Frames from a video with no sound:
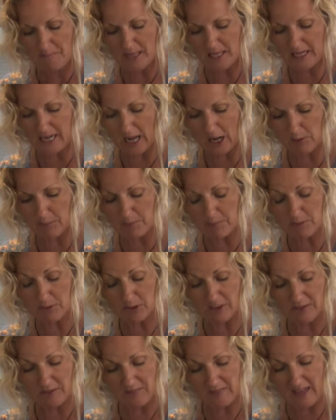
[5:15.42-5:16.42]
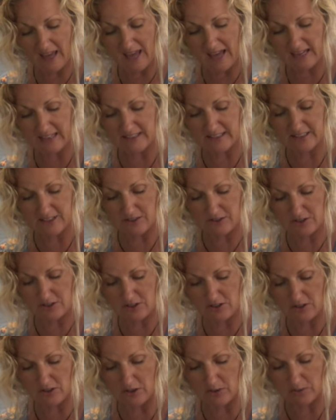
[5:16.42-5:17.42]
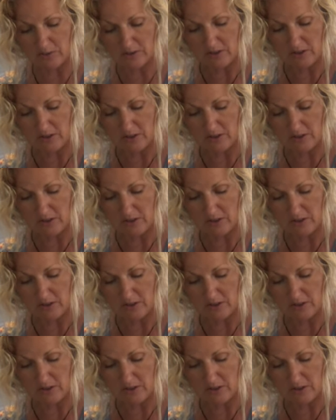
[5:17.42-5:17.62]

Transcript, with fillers: And I'll be putting that in here too.